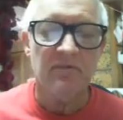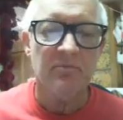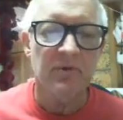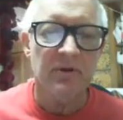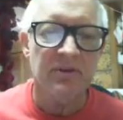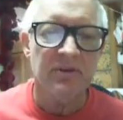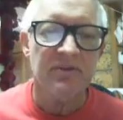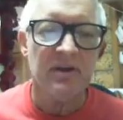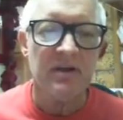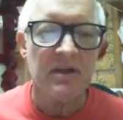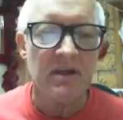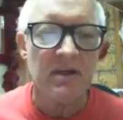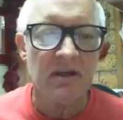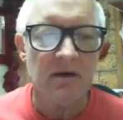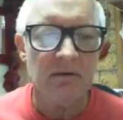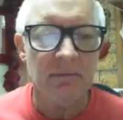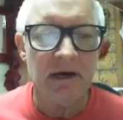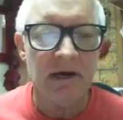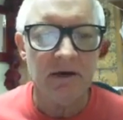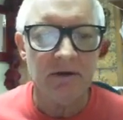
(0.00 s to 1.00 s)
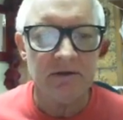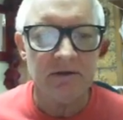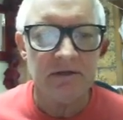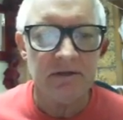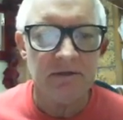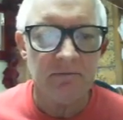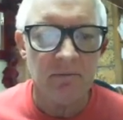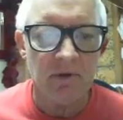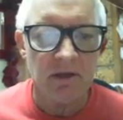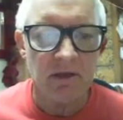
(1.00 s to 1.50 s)
but thinking about
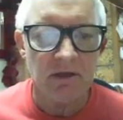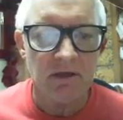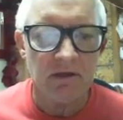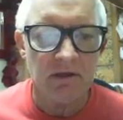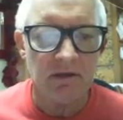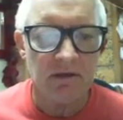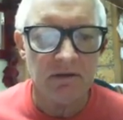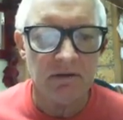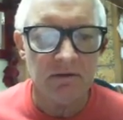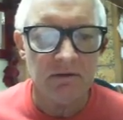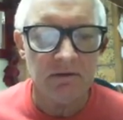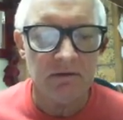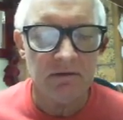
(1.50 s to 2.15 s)
making